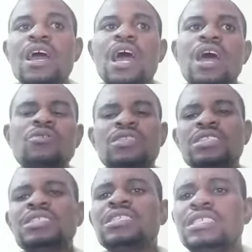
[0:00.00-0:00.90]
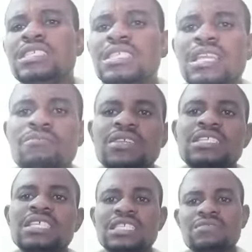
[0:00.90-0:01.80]
How this disease can be
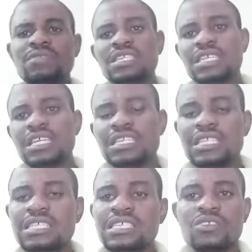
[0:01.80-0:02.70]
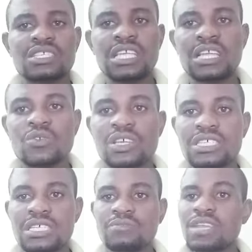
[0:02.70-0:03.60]
transmitted? This is our second
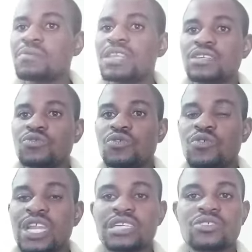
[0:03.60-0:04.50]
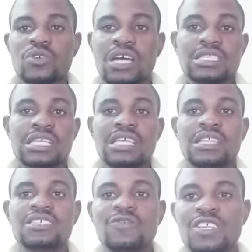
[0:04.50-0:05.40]
question, maybe that we will need to answer in
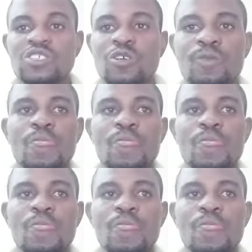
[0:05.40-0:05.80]
this video.